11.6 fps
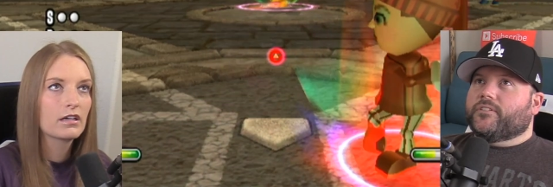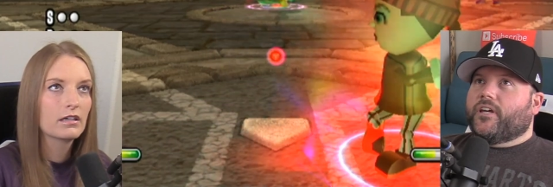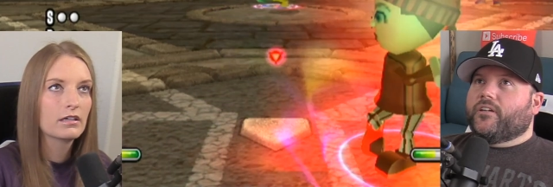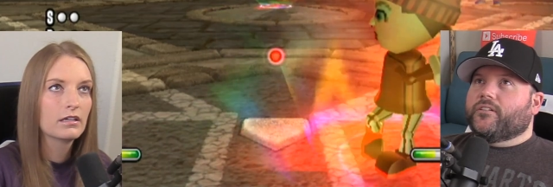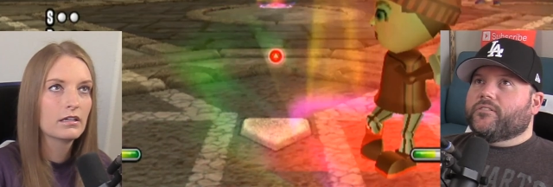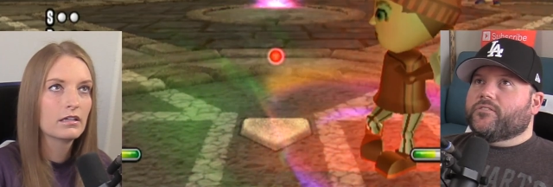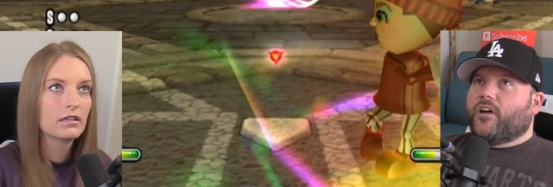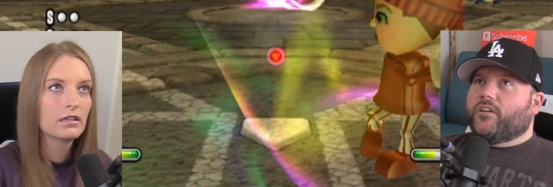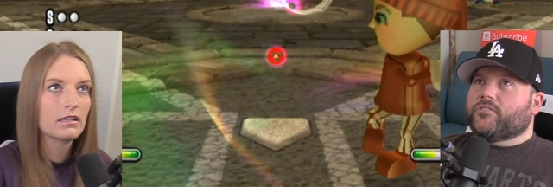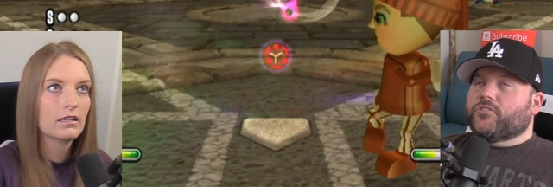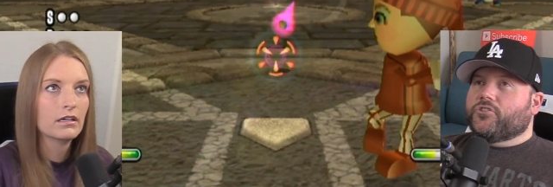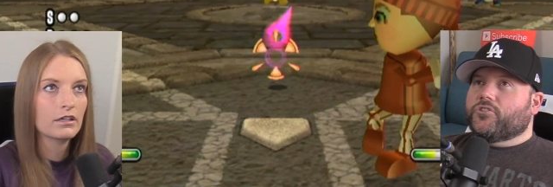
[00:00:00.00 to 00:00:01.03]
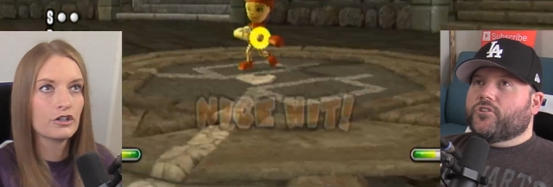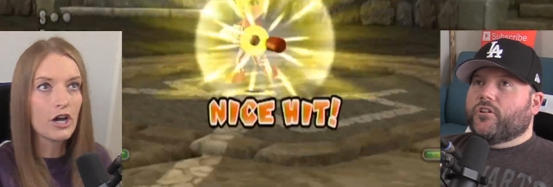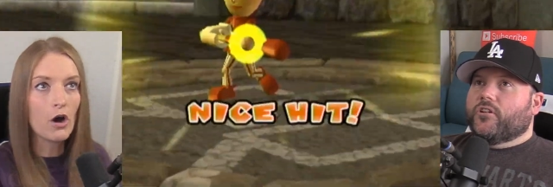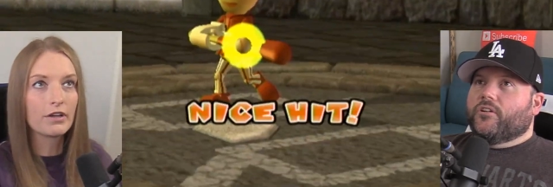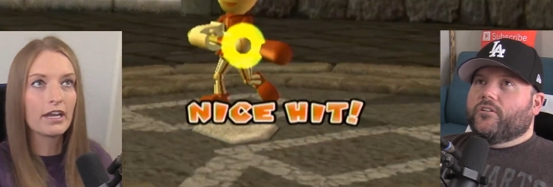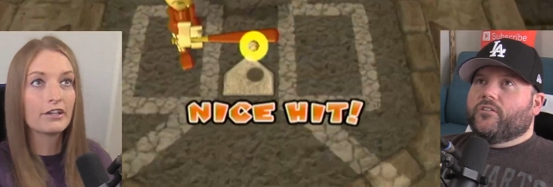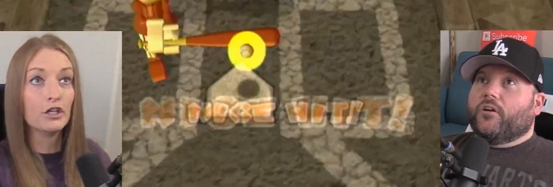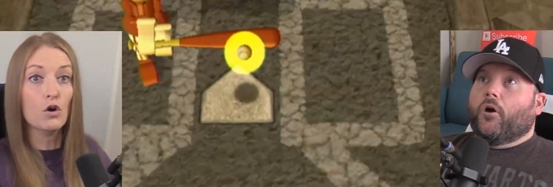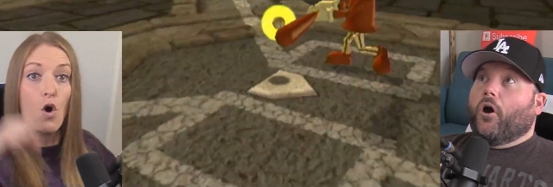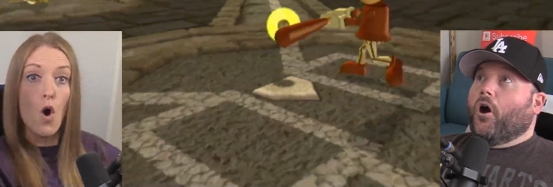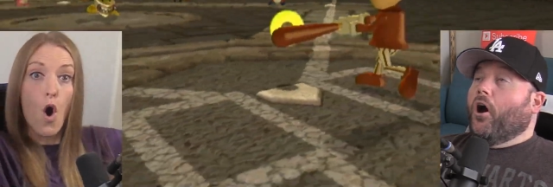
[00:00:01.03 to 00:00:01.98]
Speaker 1: Italian sausage.
Speaker 2: Go kick you!
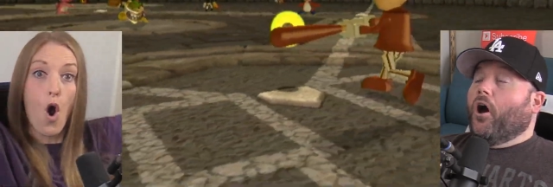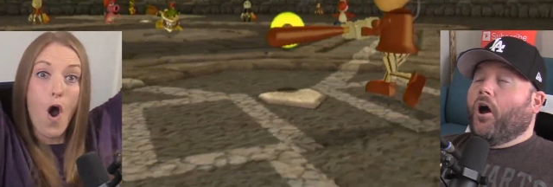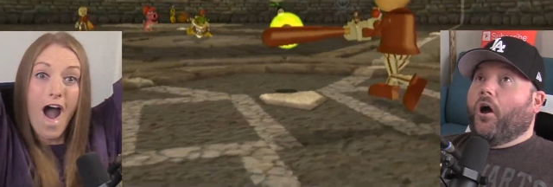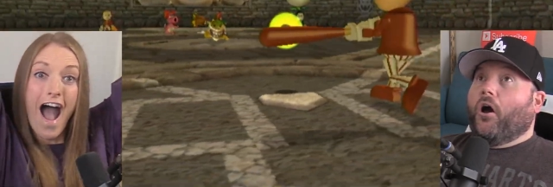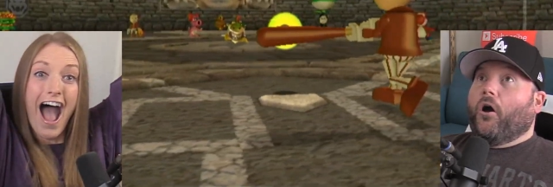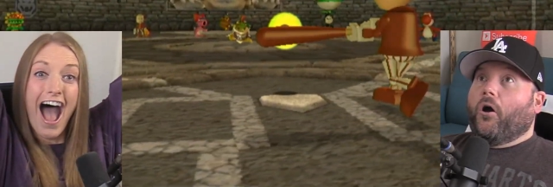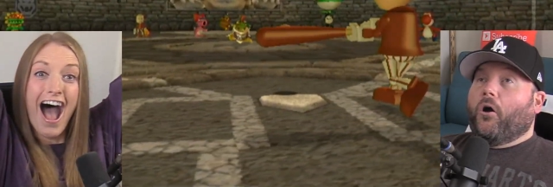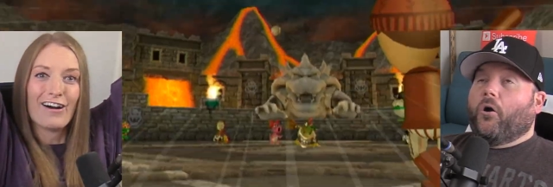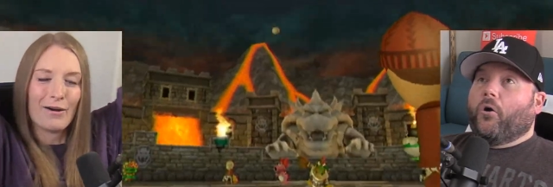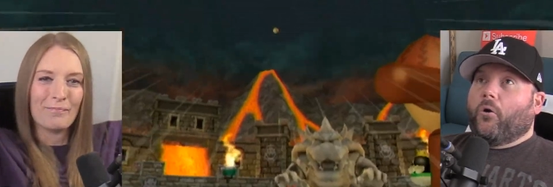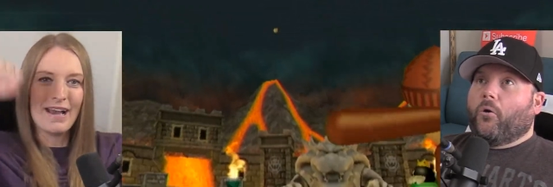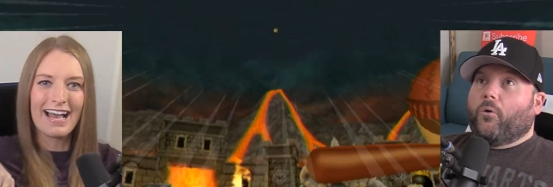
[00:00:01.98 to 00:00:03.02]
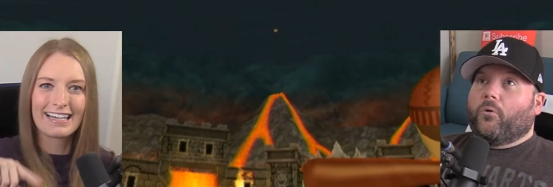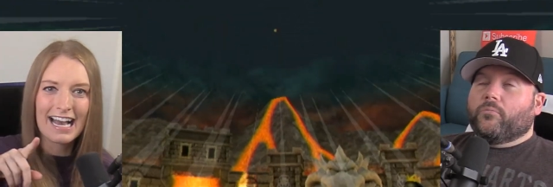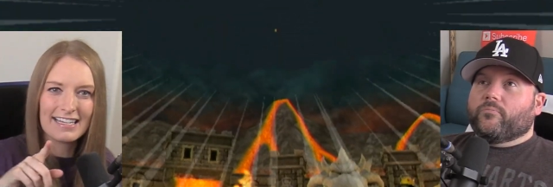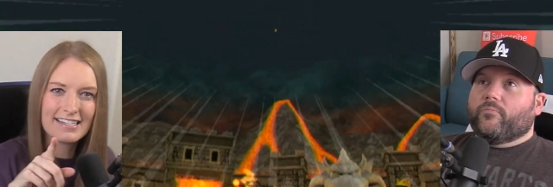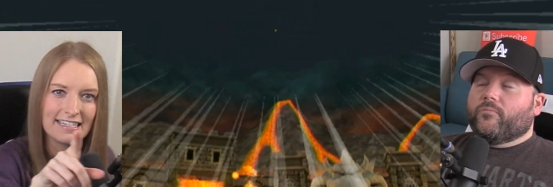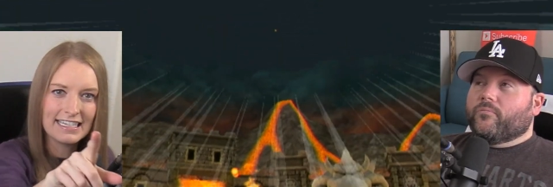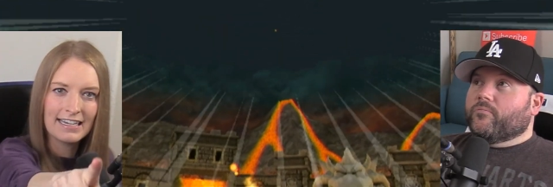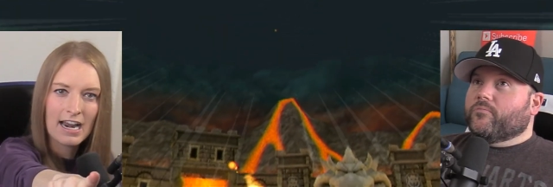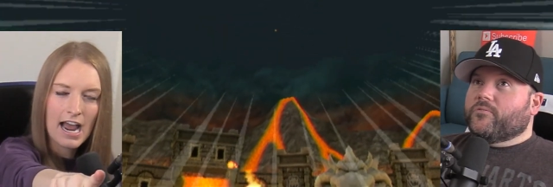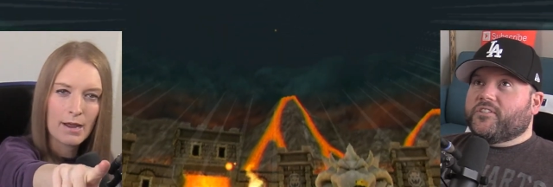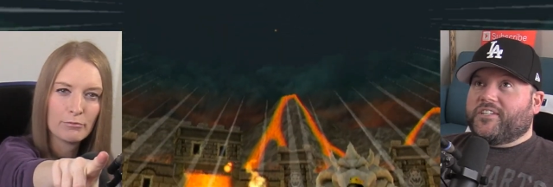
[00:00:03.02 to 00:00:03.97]
Oh, back, guys. See,
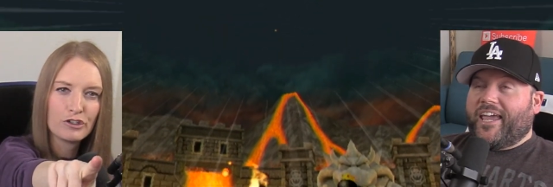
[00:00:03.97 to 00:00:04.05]
Stan.